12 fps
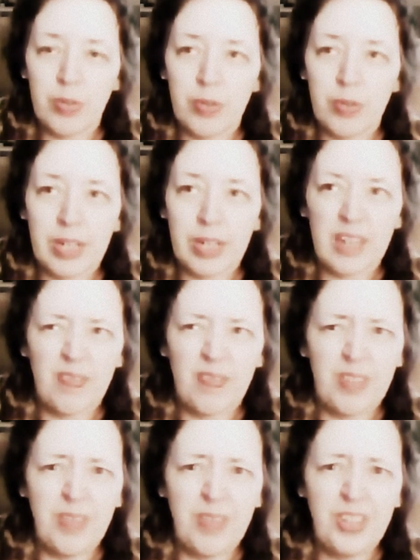like
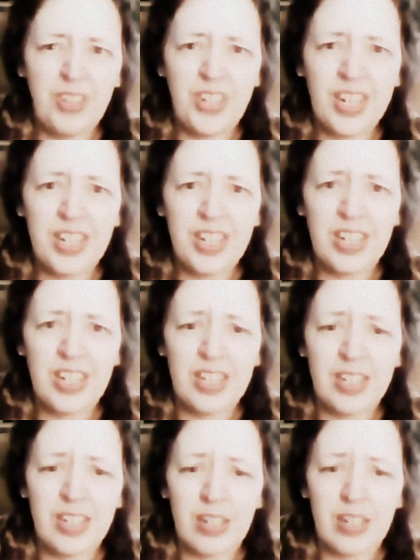vivisect
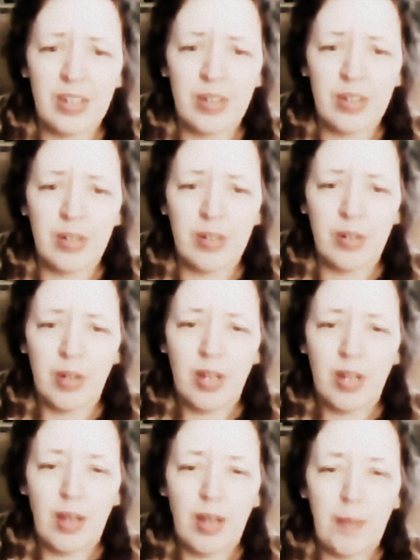its little
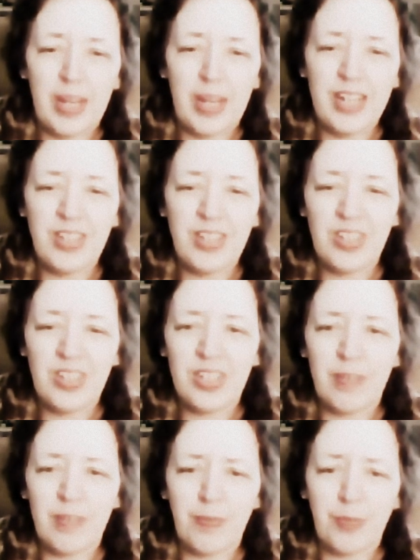
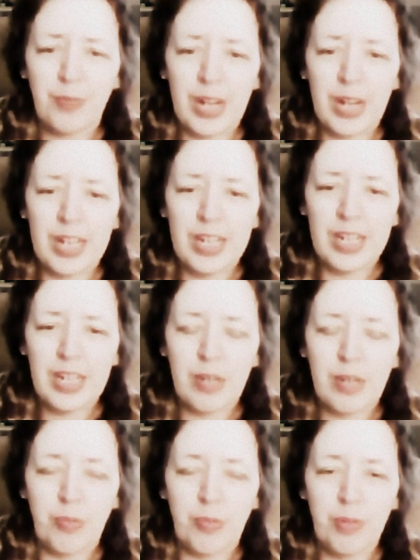Pegasus friend
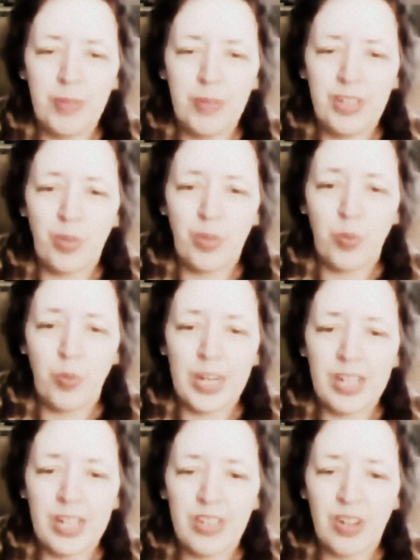and rip its
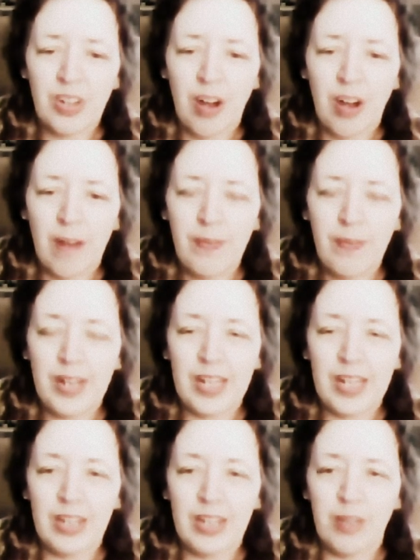wings off,
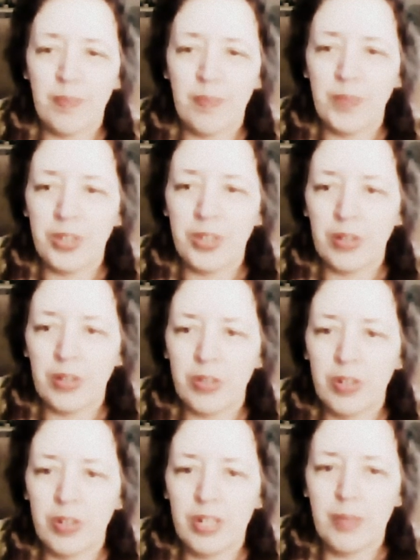and
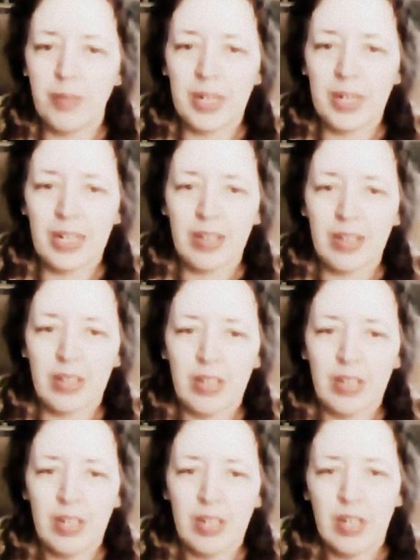talking about how the
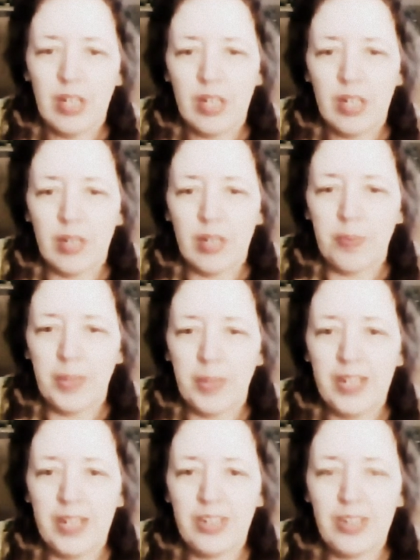
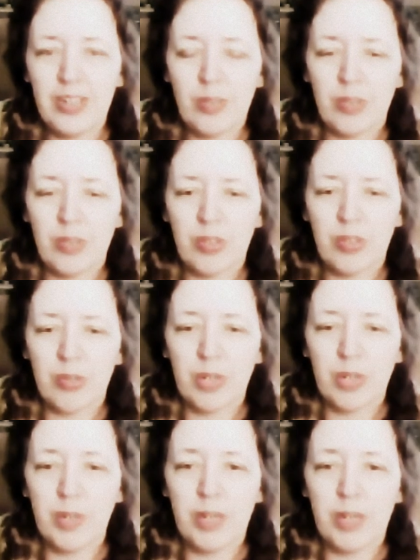Pegasus was
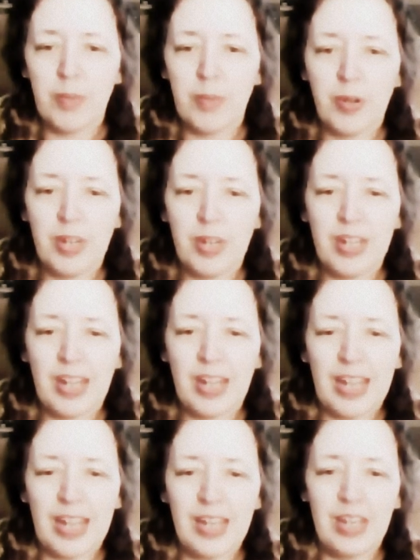screaming and moaning in
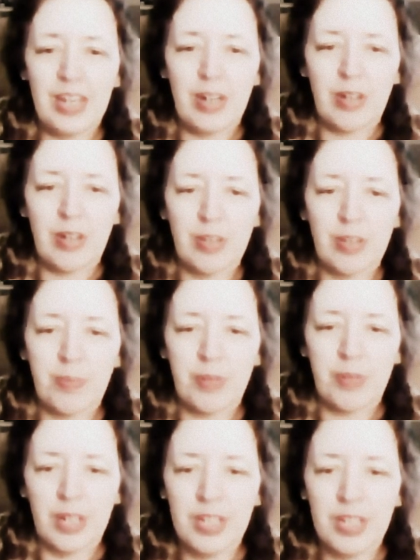agony and all the
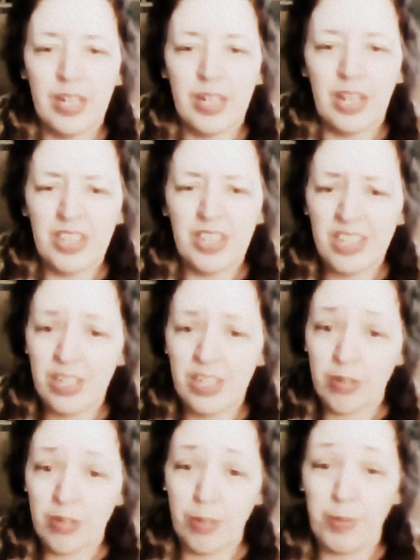blood, and this is
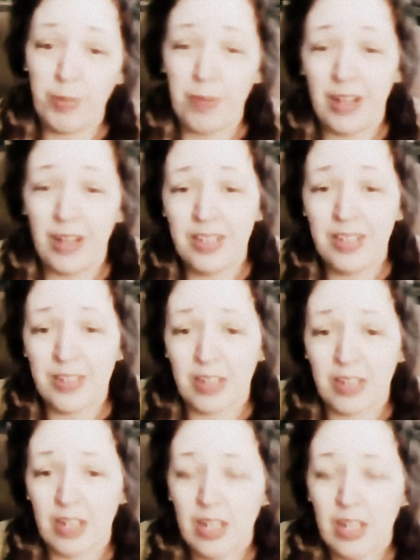creepypasta,